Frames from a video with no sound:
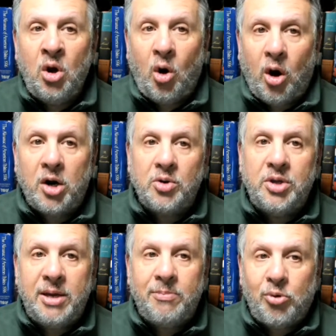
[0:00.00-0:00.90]
Arnold
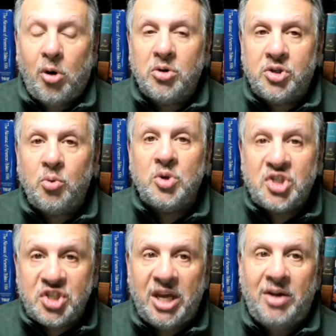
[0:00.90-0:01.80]
D'Ambroso was
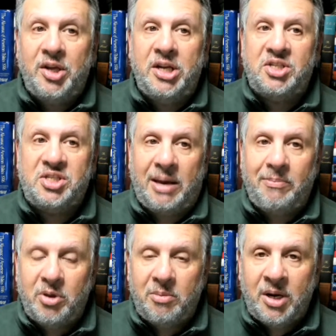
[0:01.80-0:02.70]
still an
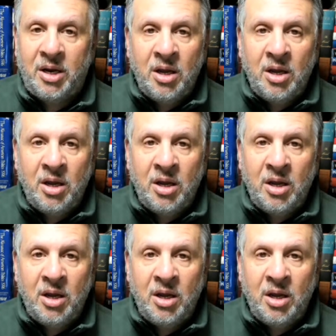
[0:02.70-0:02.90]
assemblyman.